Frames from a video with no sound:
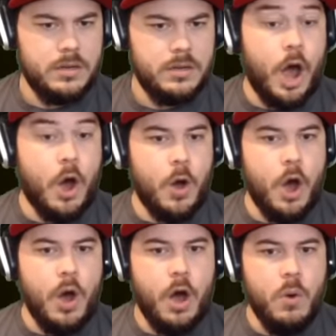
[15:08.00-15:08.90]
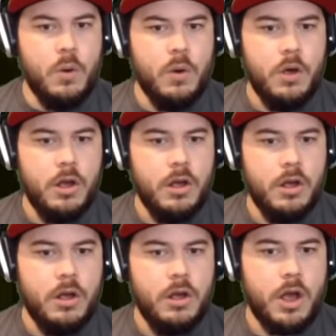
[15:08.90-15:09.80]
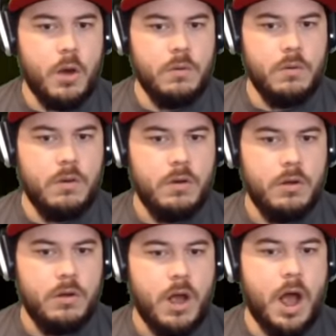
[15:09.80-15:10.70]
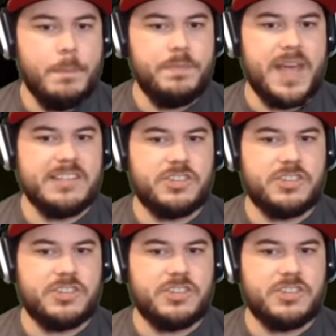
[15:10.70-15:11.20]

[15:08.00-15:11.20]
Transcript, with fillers: oh, oh! Oh, oh, that's a